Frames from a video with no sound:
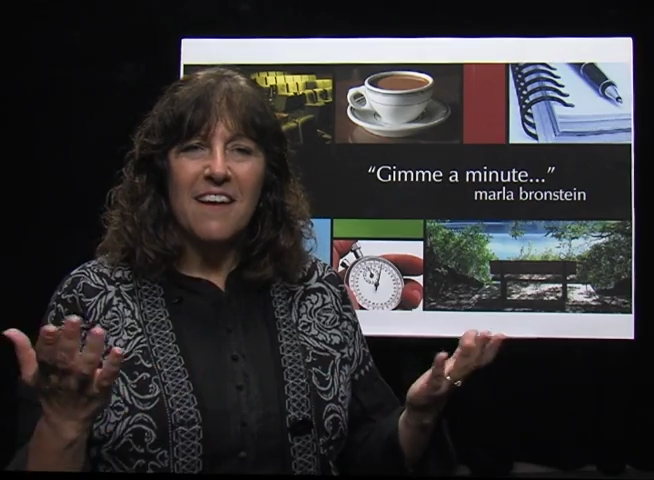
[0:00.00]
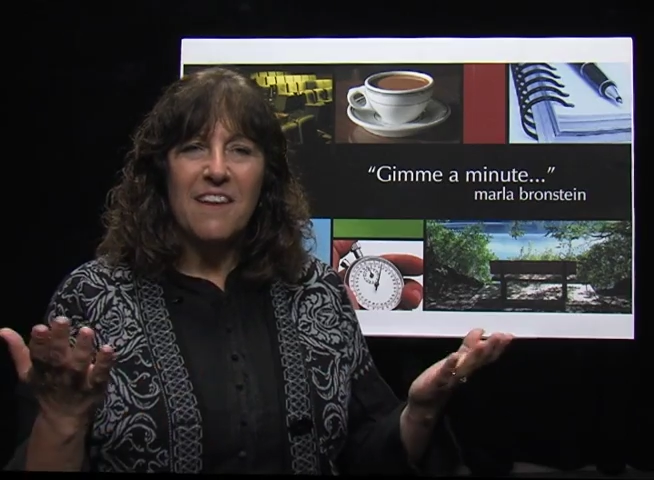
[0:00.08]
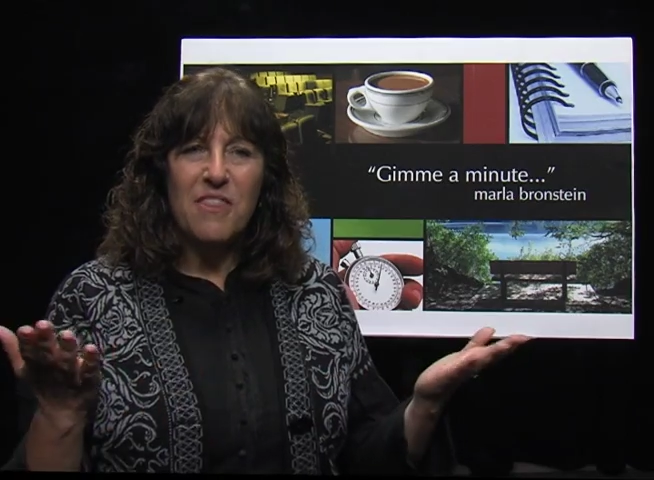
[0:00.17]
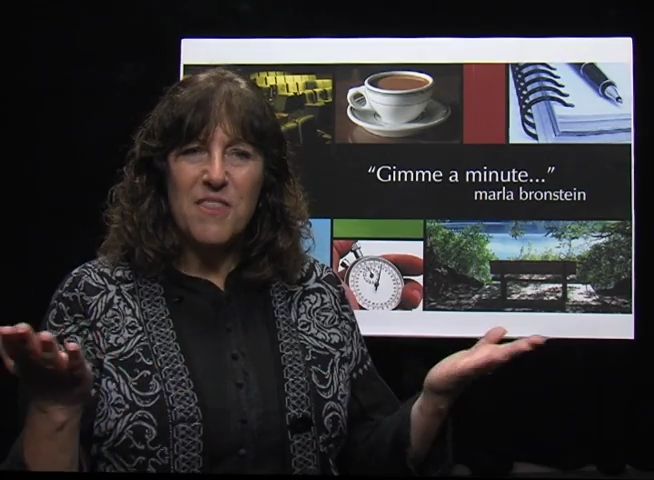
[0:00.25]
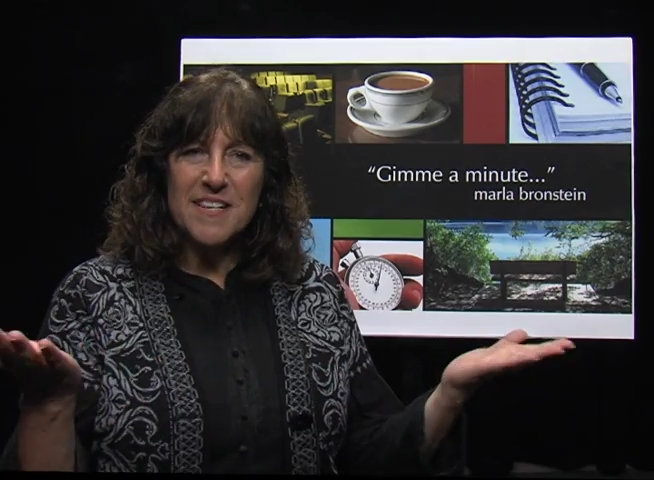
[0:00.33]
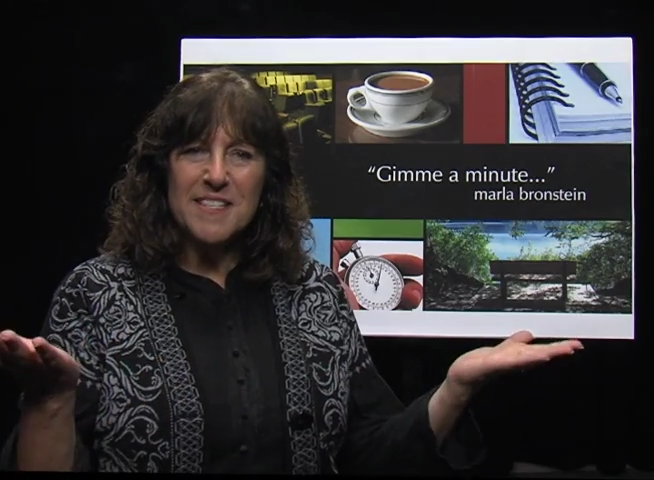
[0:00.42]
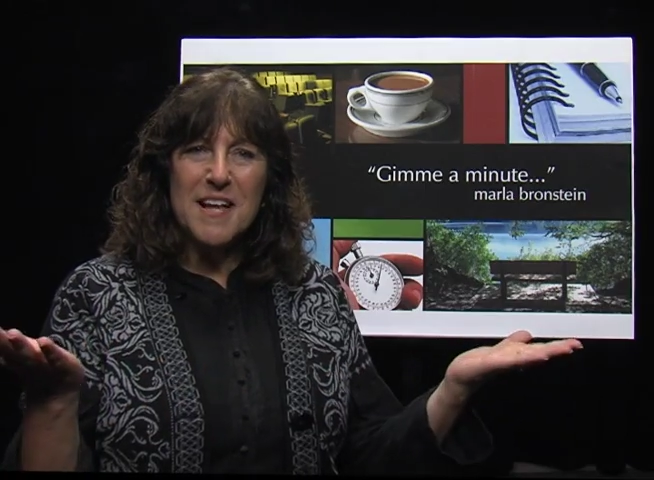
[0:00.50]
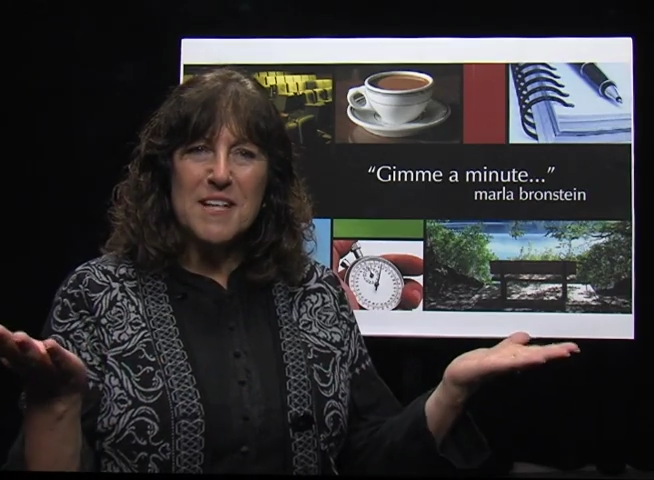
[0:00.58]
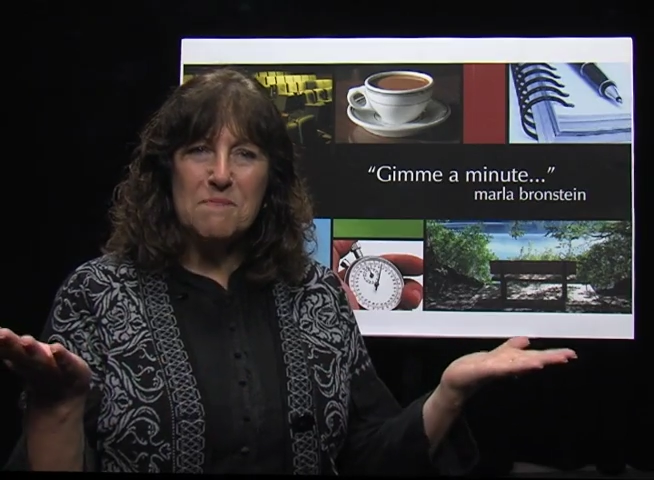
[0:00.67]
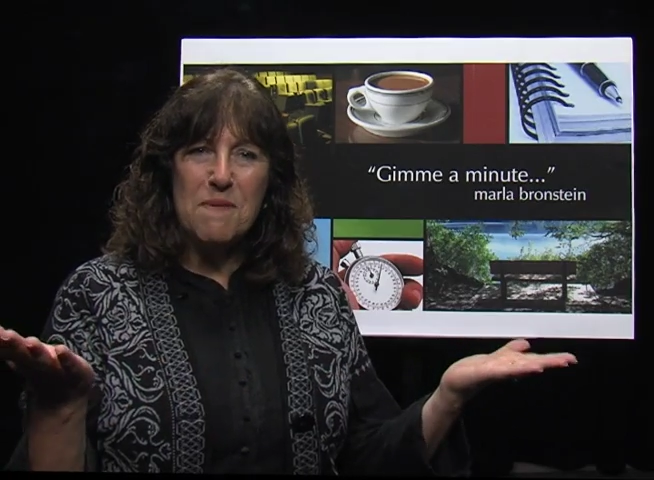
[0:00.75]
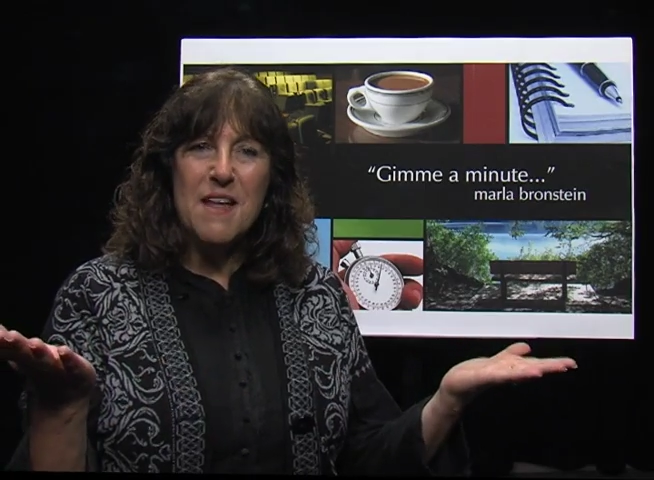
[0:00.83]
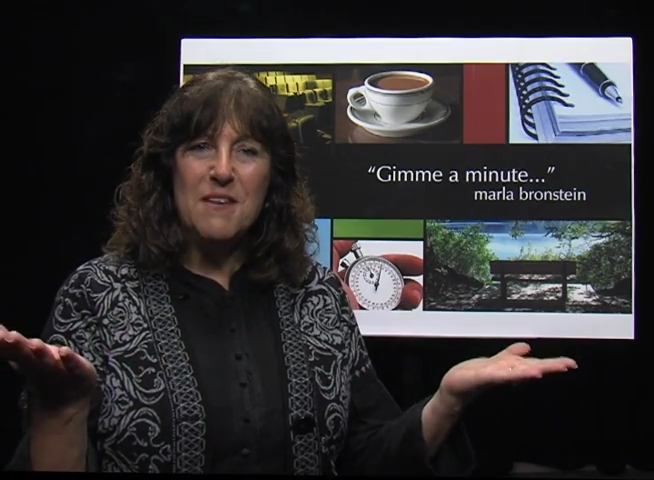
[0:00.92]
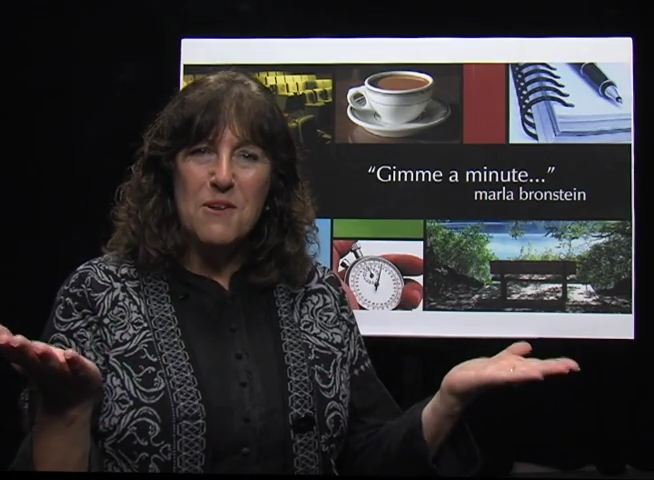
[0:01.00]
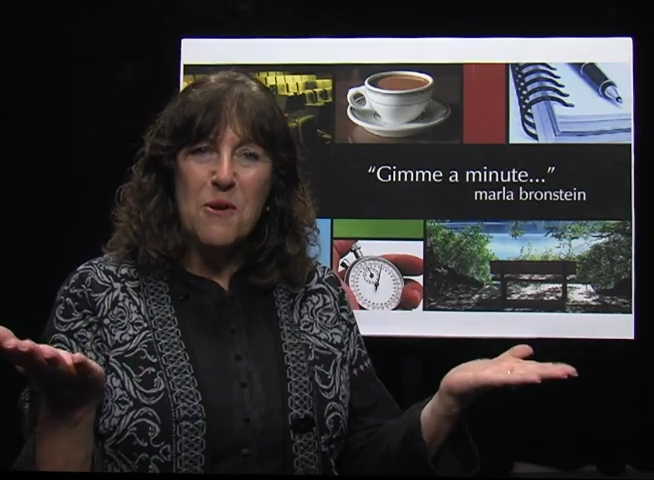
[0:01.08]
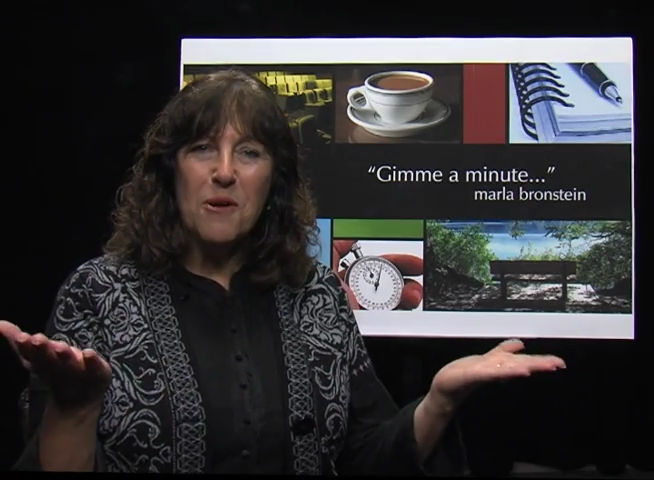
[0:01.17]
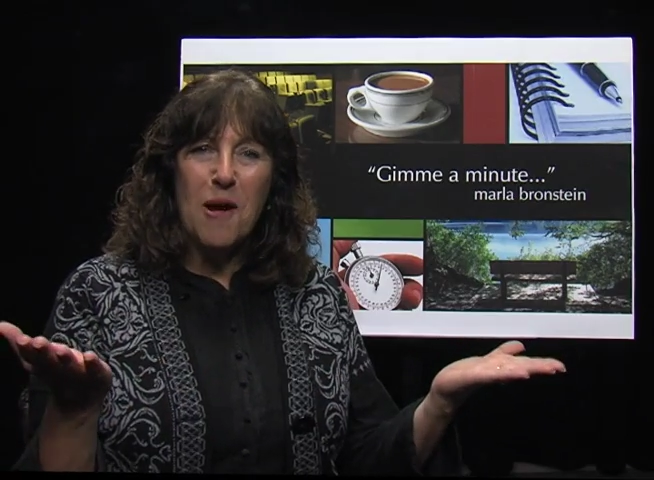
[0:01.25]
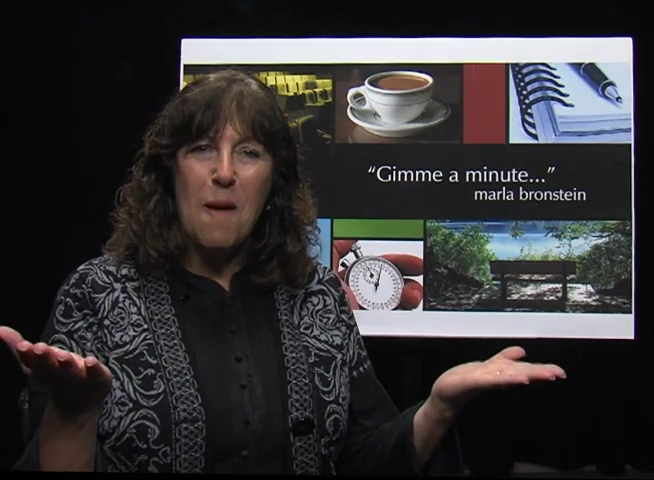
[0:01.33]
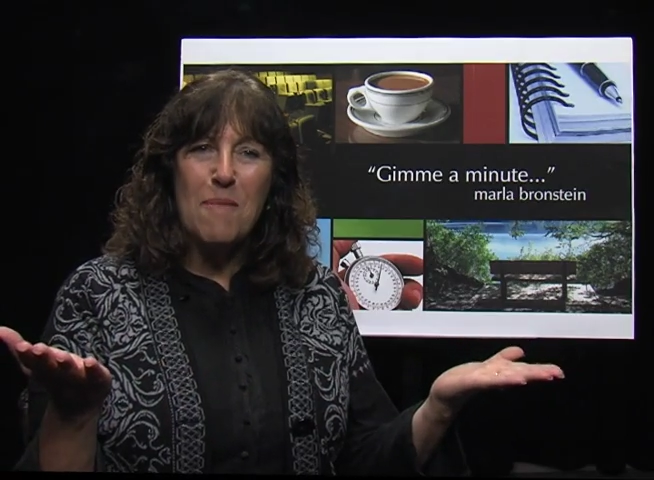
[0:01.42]
This has been your
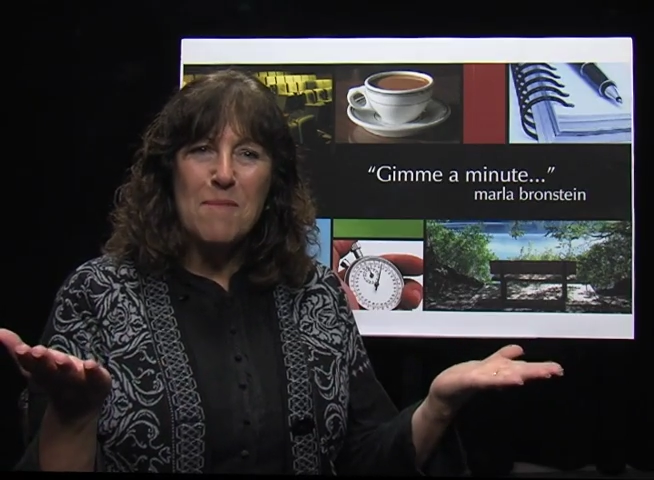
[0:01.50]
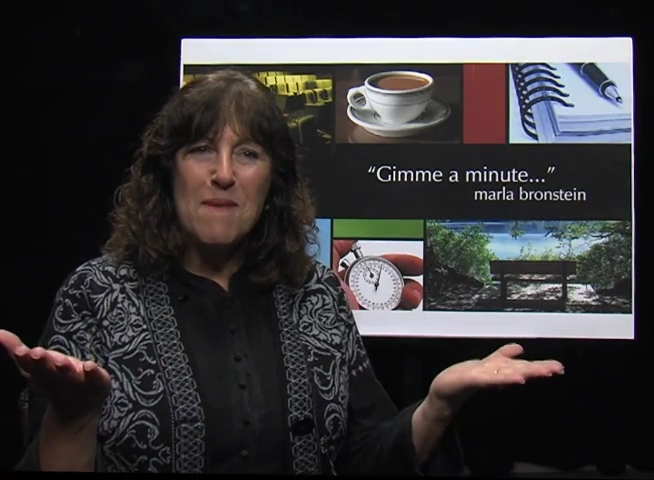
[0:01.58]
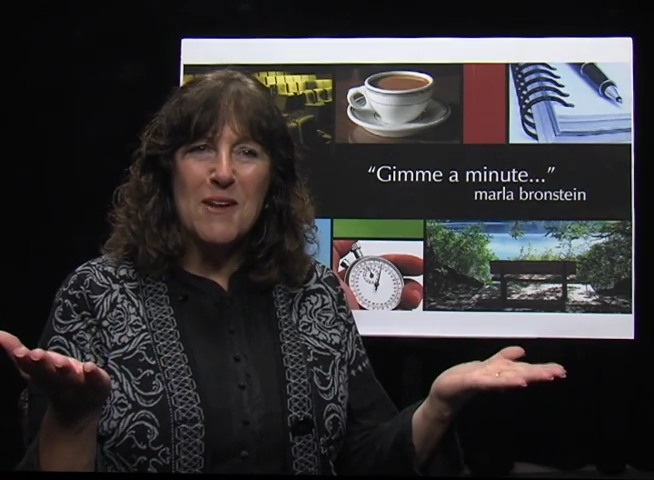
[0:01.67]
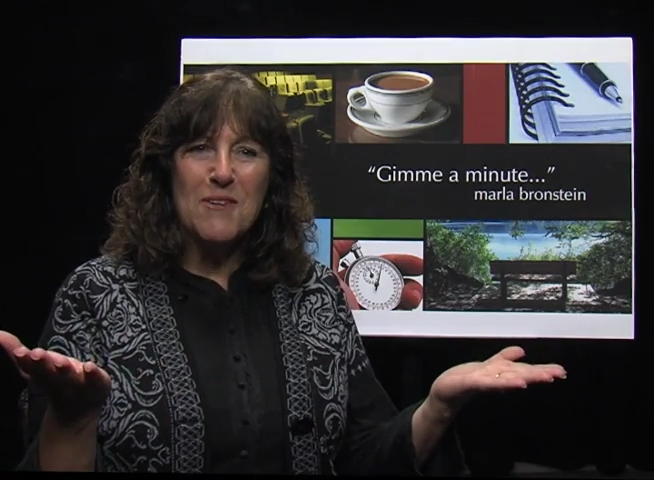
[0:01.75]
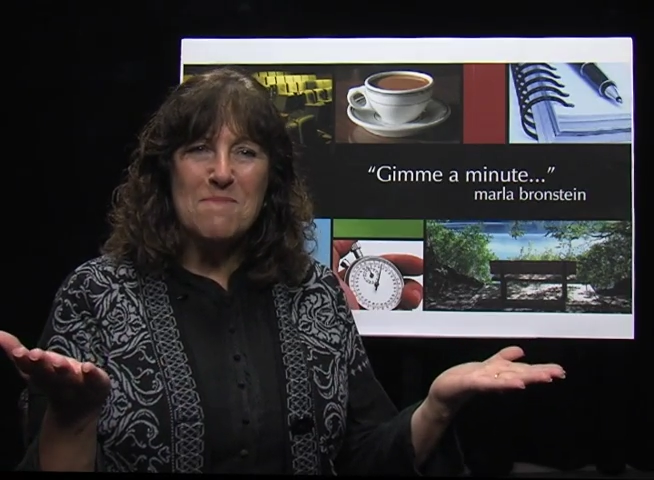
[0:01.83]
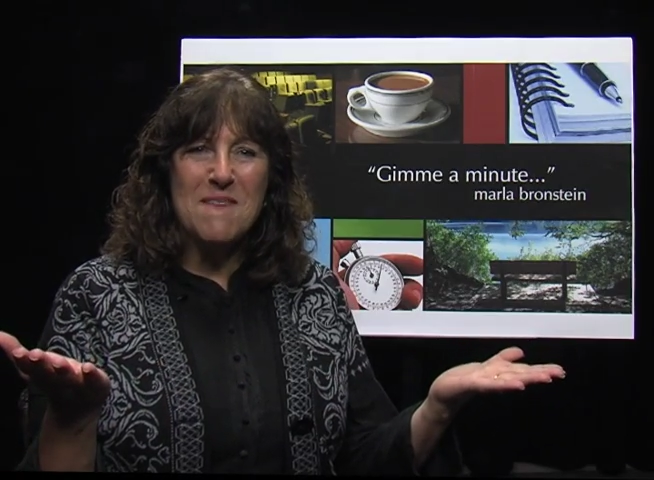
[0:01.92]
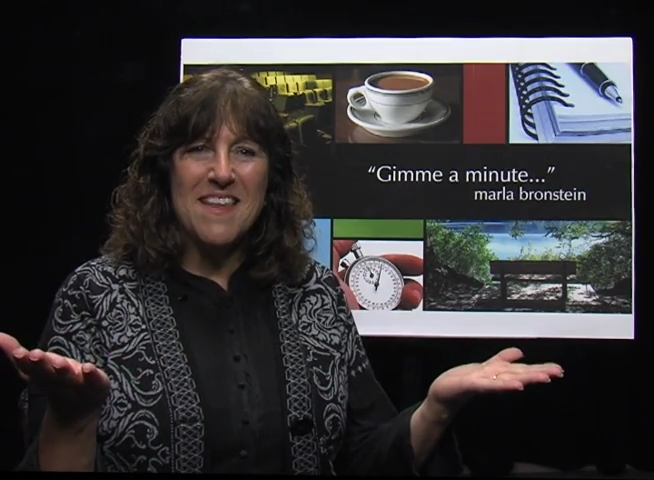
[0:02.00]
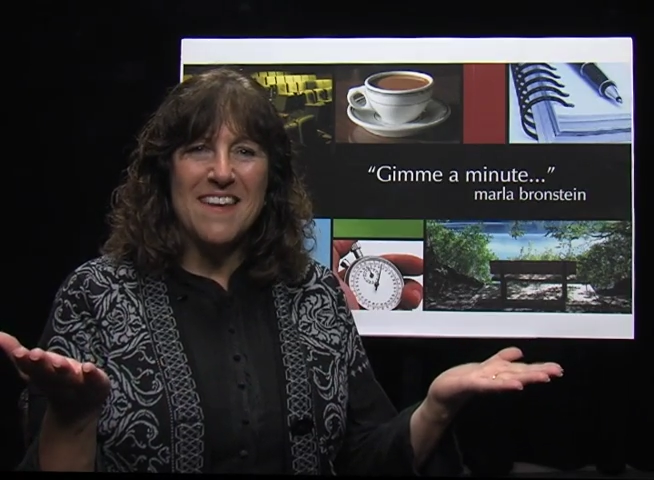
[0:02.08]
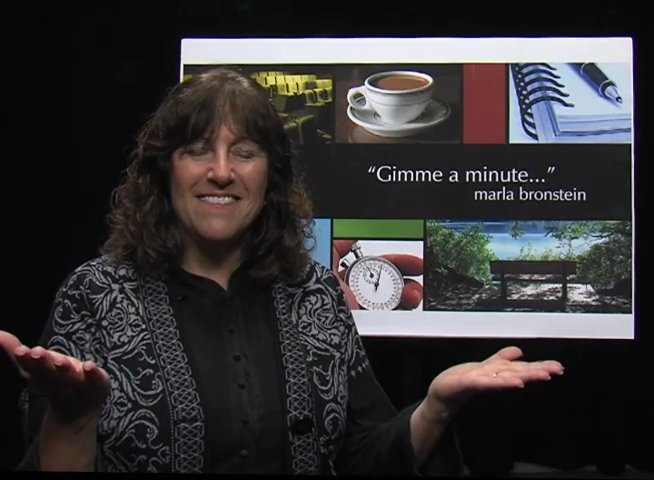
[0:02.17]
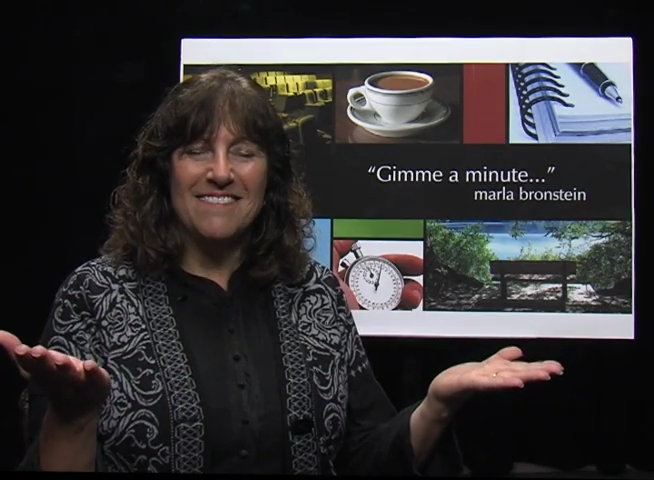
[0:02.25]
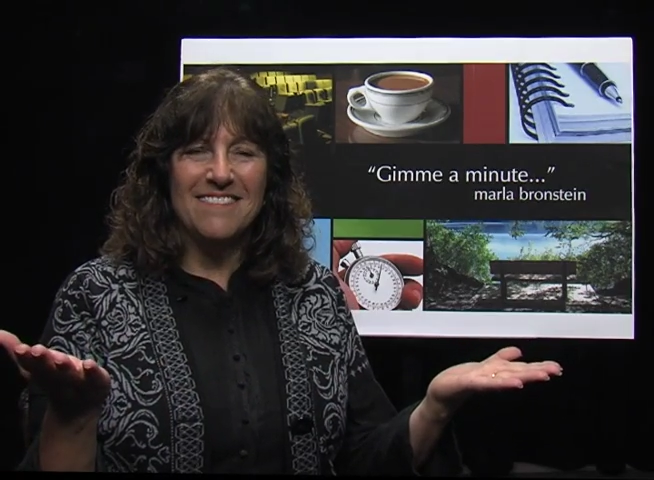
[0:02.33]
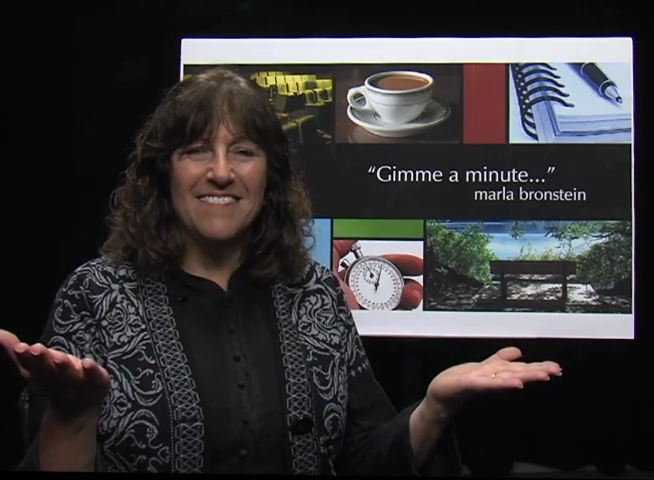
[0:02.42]
complimentary minute.